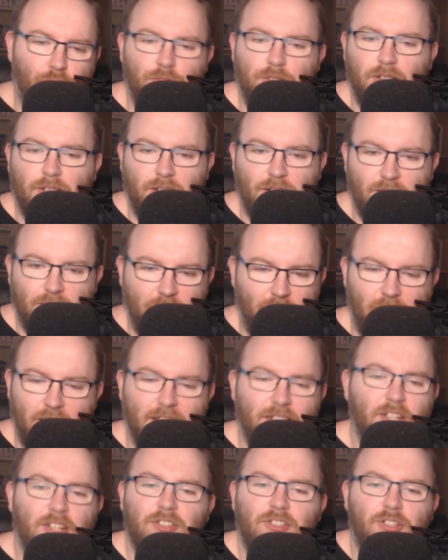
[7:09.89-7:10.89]
Really, you know,
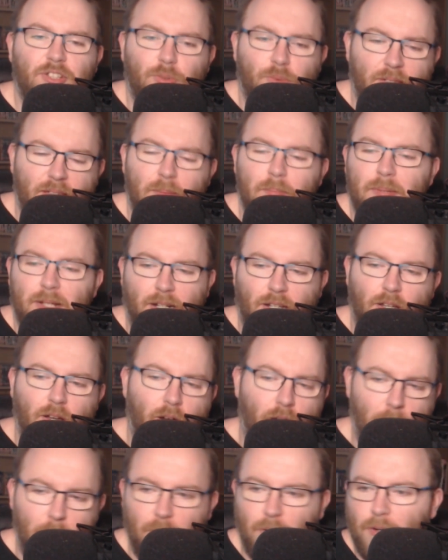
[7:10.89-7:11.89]
had nothing to do with him being a
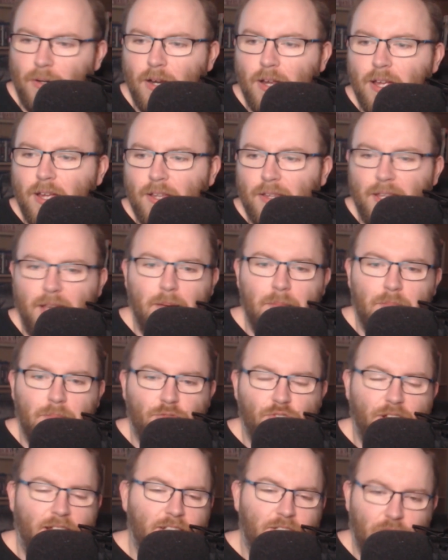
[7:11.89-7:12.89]
cop or them
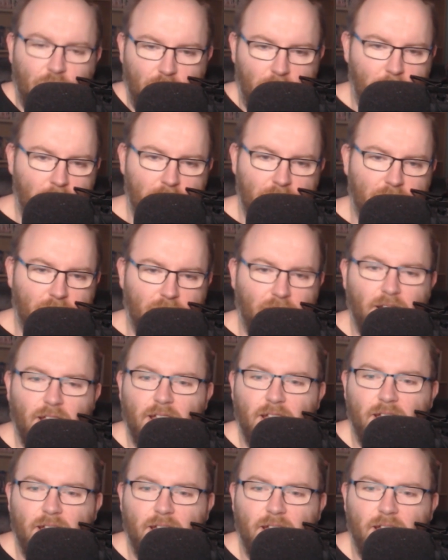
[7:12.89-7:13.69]
trying to solve a murder.